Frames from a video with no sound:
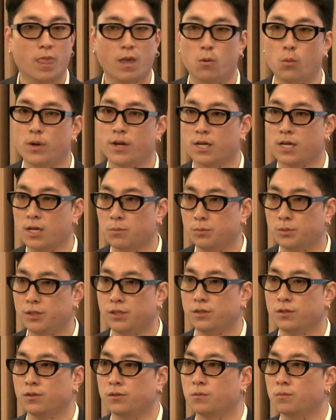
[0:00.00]
when it comes
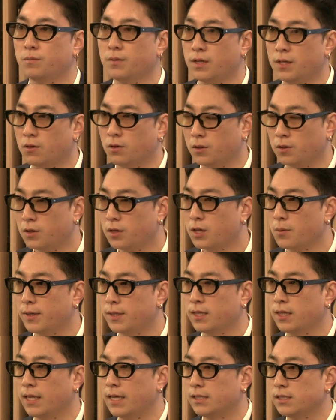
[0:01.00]
to learning about
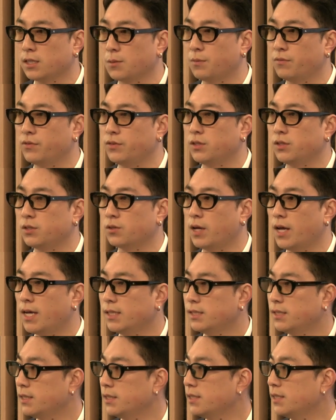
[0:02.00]
the landscape of digital
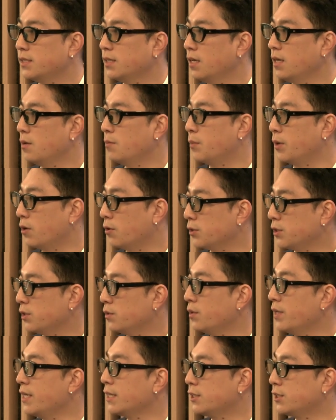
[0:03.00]
assets, but
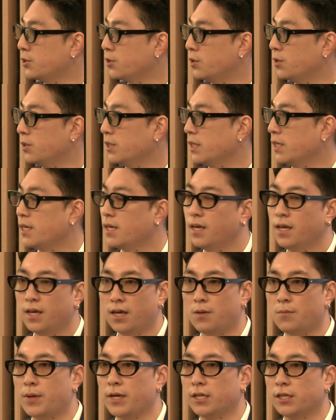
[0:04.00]
also externally
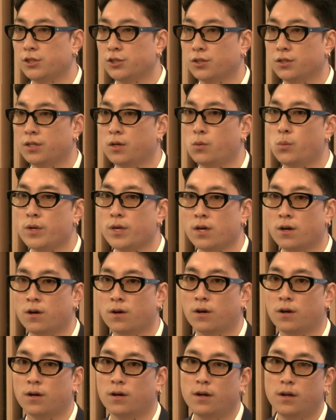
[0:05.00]
and making sure that we
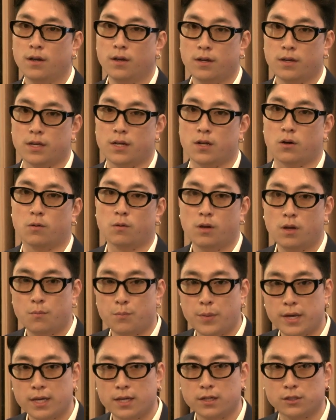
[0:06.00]
are
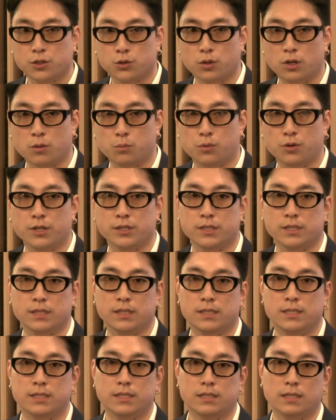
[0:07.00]
making a strong
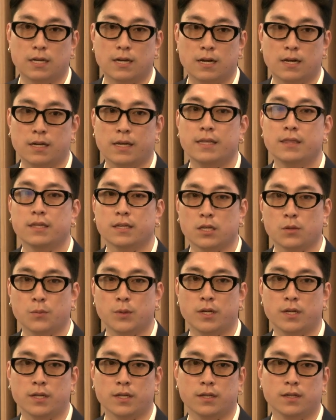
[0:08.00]
presence in the
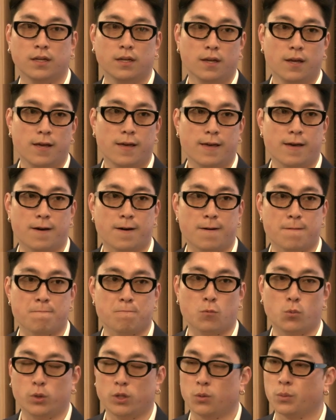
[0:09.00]
community
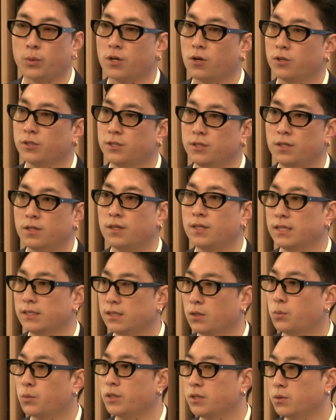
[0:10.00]
with regards to the things
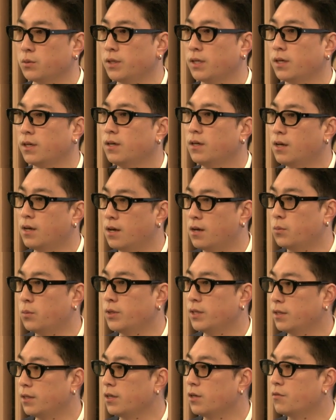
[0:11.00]
that we're doing
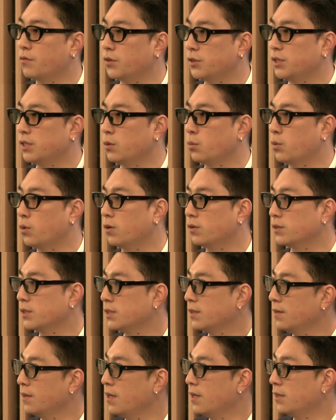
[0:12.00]
within the university walls.
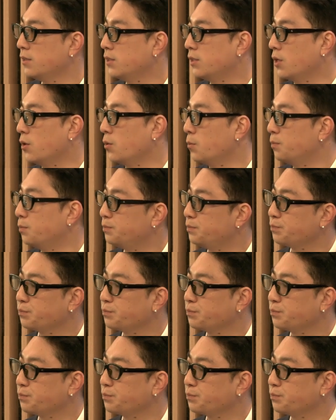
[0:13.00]
So,